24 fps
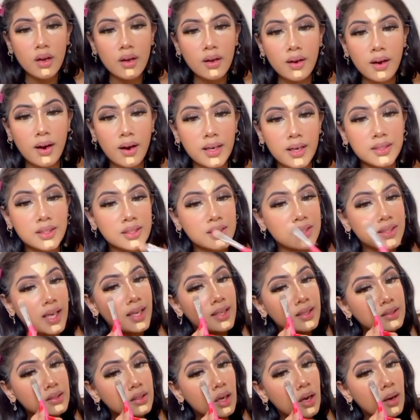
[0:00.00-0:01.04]
I just take
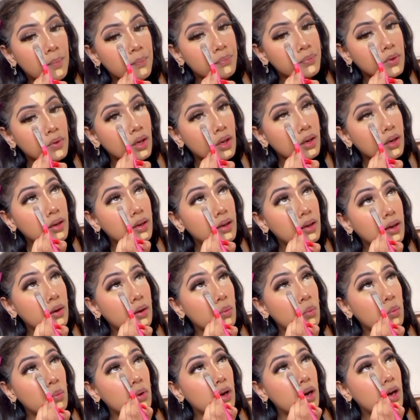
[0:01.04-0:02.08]
some
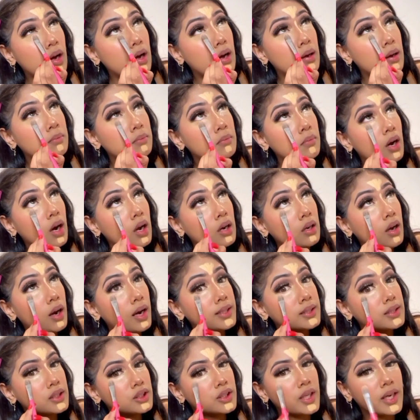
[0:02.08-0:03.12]
a
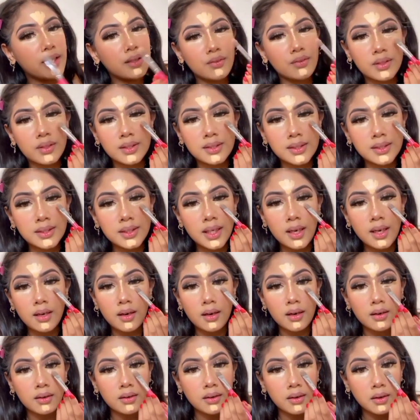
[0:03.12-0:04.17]
lighter shade of
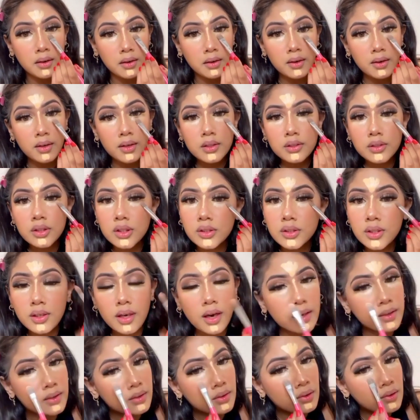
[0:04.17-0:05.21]
concealer just to
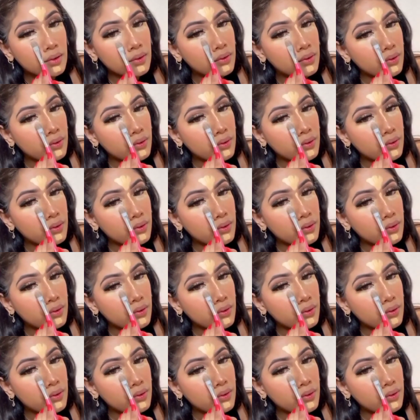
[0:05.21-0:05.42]
kind of